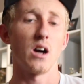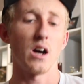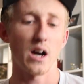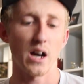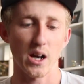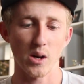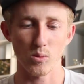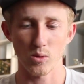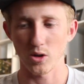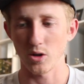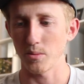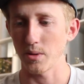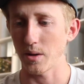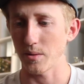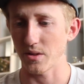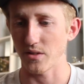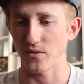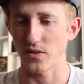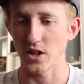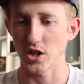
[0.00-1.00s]
I will be
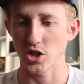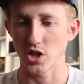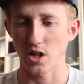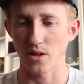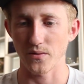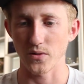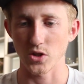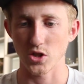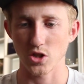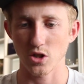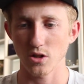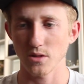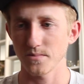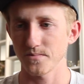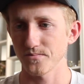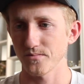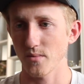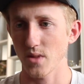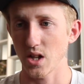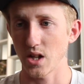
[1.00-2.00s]
able to finish it up for sure,
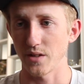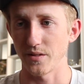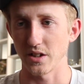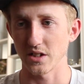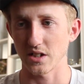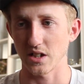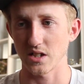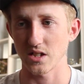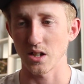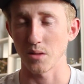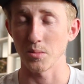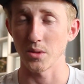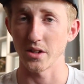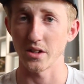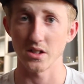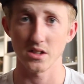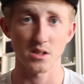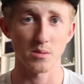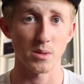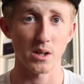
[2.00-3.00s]
unless I stumble
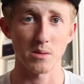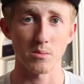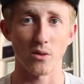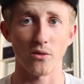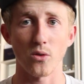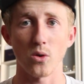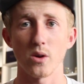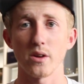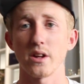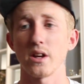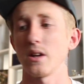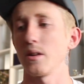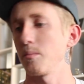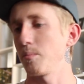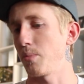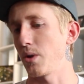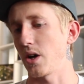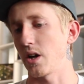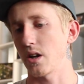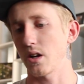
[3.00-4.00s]
into some money before then.
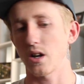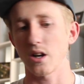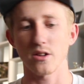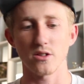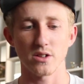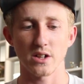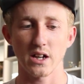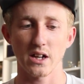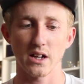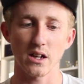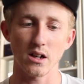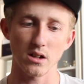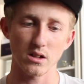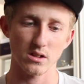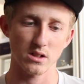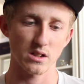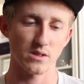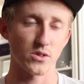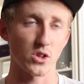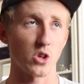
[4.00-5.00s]
But other than that, I
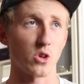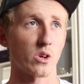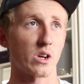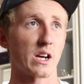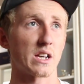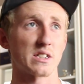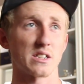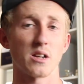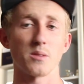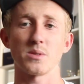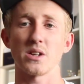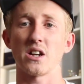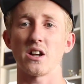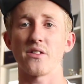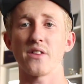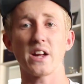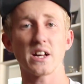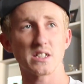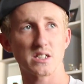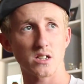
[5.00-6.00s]
was giving you guys an update
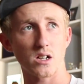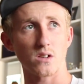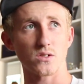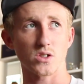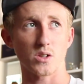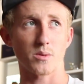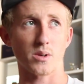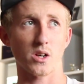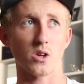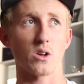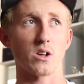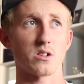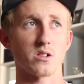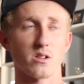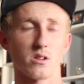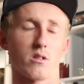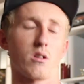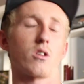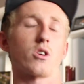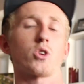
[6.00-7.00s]
on that stuff, so I'm going to go out to
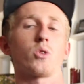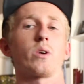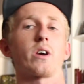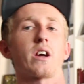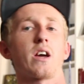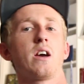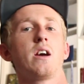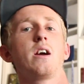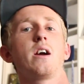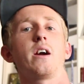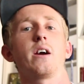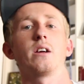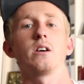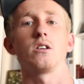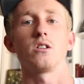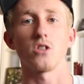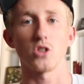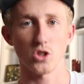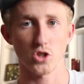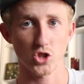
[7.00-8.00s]
the car quick and
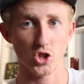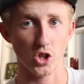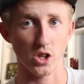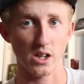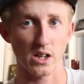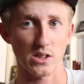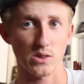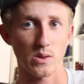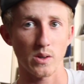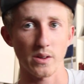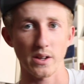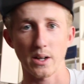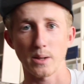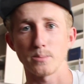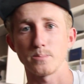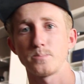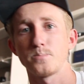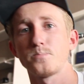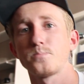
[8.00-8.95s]
I'll show you guys around that.